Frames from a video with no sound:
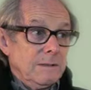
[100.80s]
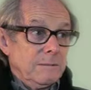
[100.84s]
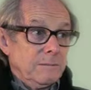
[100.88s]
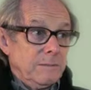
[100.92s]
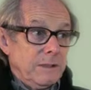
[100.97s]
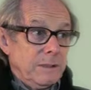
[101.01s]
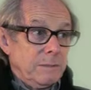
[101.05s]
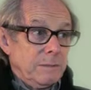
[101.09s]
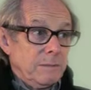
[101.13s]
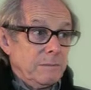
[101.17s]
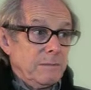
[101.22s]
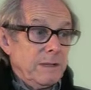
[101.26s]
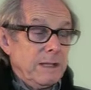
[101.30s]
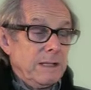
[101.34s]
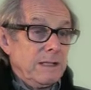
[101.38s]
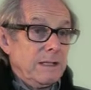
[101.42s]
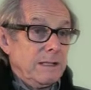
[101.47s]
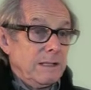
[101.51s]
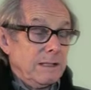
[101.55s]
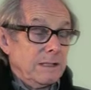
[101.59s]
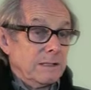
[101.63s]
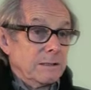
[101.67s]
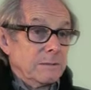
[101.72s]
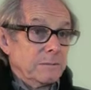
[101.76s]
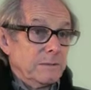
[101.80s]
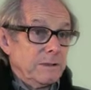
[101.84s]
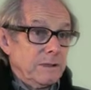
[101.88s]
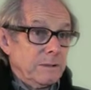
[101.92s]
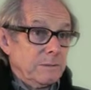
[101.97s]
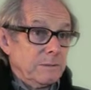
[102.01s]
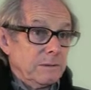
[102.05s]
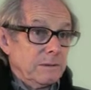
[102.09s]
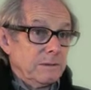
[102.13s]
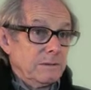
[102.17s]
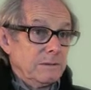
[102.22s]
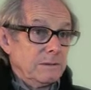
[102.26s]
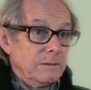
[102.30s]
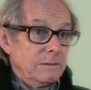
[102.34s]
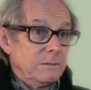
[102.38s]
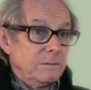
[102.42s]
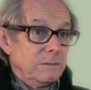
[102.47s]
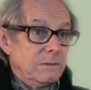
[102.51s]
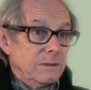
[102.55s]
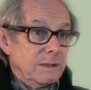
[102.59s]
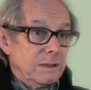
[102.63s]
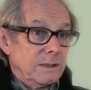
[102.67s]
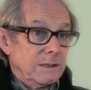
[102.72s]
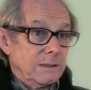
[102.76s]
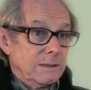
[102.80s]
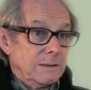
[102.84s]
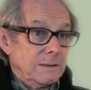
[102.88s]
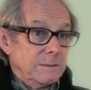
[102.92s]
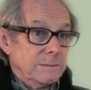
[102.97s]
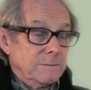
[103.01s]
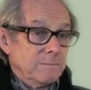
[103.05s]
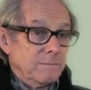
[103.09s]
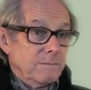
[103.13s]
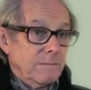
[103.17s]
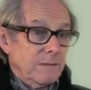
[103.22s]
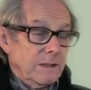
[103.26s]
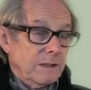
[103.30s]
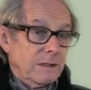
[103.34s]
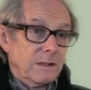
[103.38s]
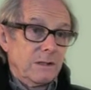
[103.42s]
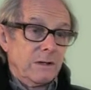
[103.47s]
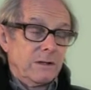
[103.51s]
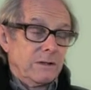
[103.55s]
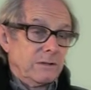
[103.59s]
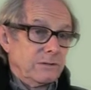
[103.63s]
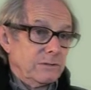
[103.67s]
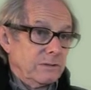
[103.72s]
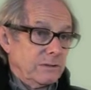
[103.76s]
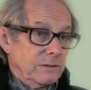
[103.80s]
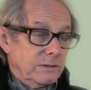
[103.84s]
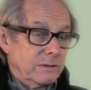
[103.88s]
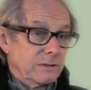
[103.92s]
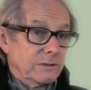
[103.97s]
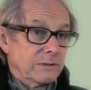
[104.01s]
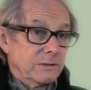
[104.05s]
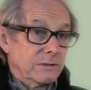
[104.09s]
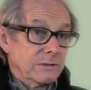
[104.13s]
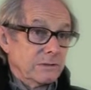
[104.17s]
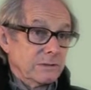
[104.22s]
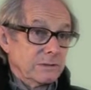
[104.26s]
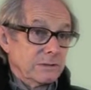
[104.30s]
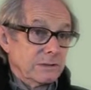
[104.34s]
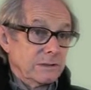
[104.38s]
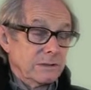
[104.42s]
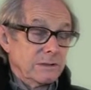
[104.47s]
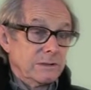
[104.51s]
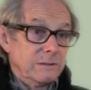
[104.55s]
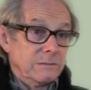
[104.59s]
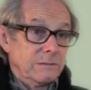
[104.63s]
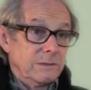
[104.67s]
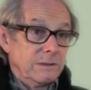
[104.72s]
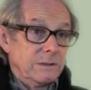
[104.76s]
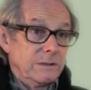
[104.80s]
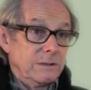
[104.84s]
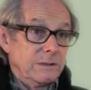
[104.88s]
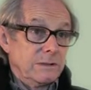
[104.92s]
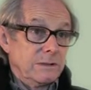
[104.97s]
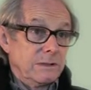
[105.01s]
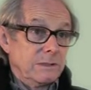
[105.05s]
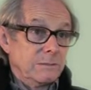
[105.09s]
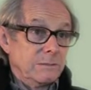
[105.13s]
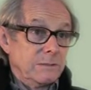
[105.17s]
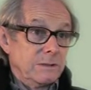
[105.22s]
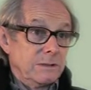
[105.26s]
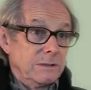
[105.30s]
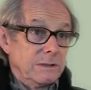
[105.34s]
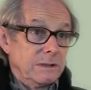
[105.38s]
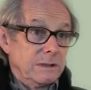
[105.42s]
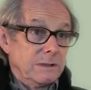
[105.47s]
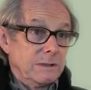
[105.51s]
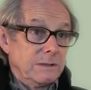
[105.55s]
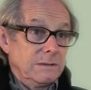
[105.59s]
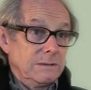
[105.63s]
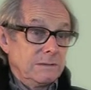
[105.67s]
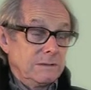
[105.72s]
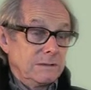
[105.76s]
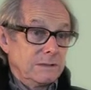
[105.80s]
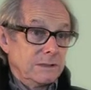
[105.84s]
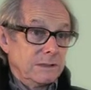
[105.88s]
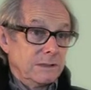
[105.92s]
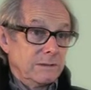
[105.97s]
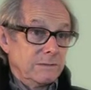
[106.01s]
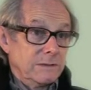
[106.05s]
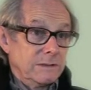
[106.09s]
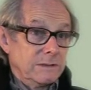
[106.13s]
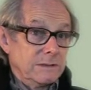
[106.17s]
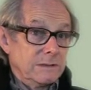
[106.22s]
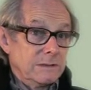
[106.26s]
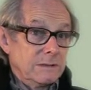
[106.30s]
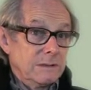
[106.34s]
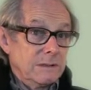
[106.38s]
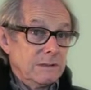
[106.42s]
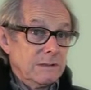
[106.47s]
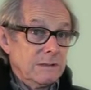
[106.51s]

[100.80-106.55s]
people, mainly young people, who were going through the courts and who were doing community service.